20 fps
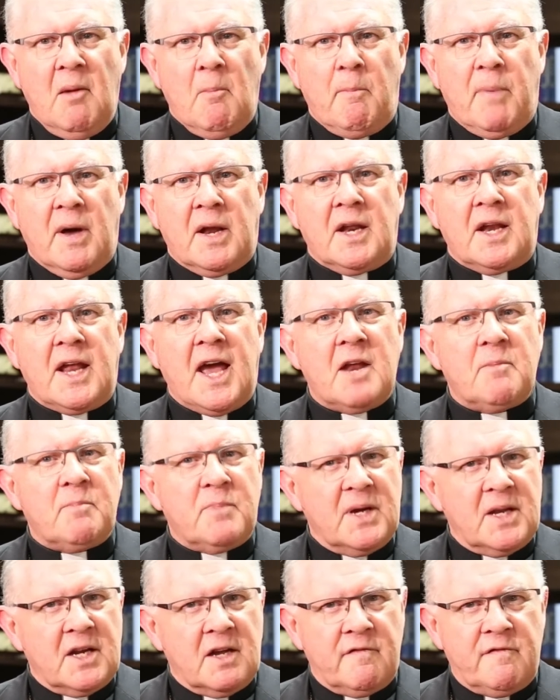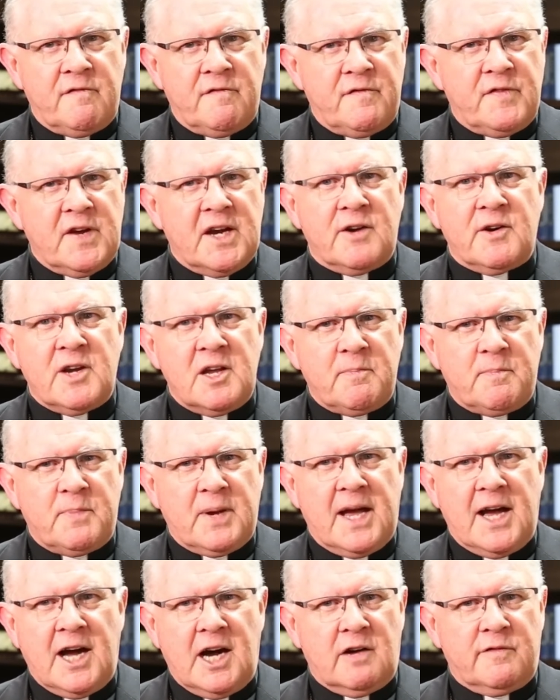but it had been a very
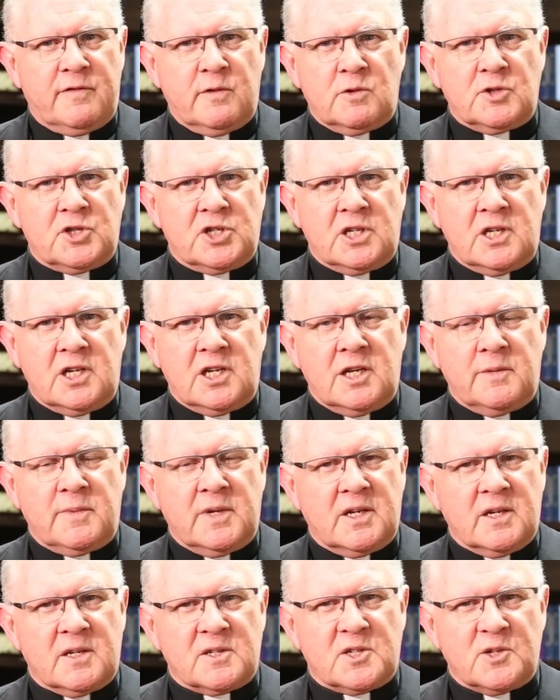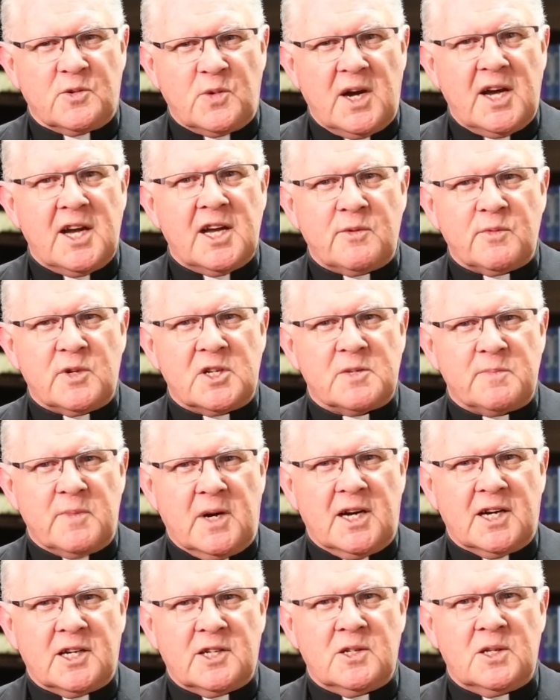powerful journey because the way in which
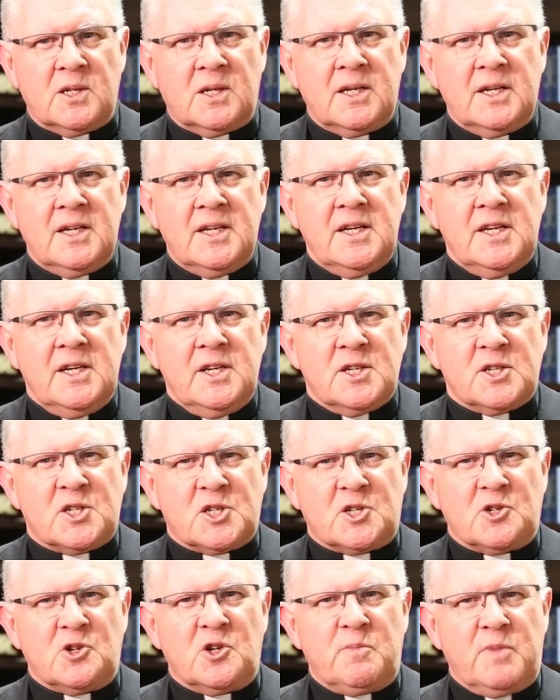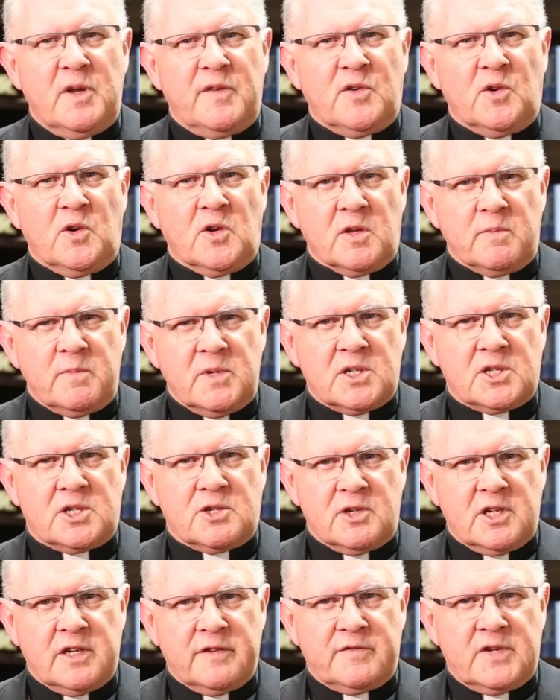Michael stood before the
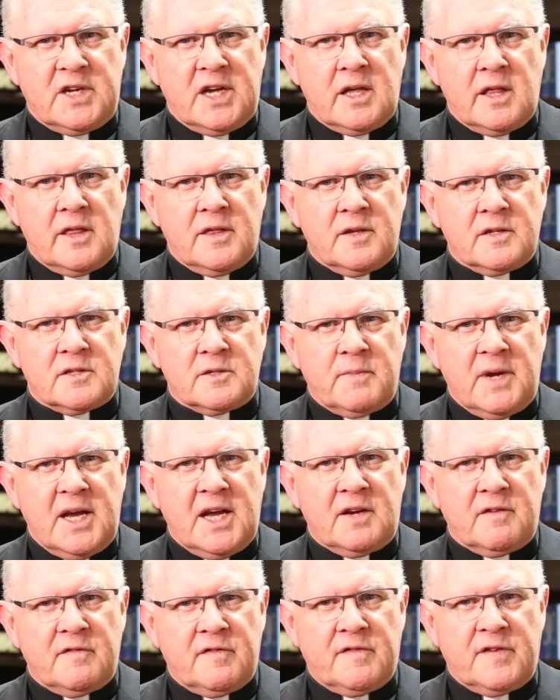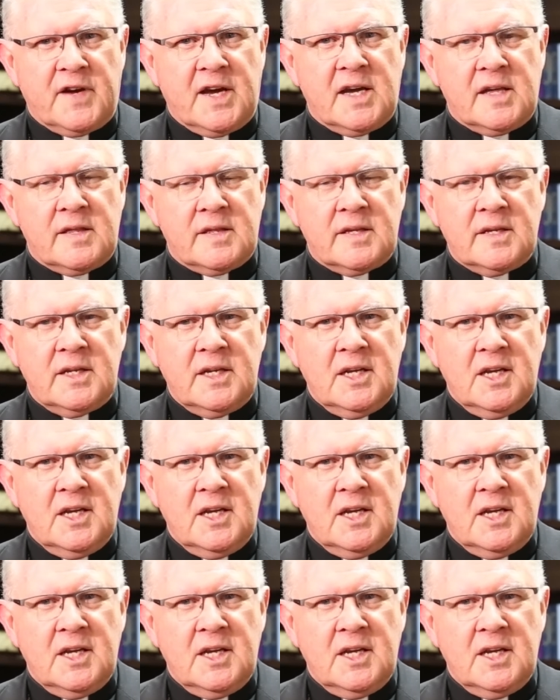mystery of death as a man of faith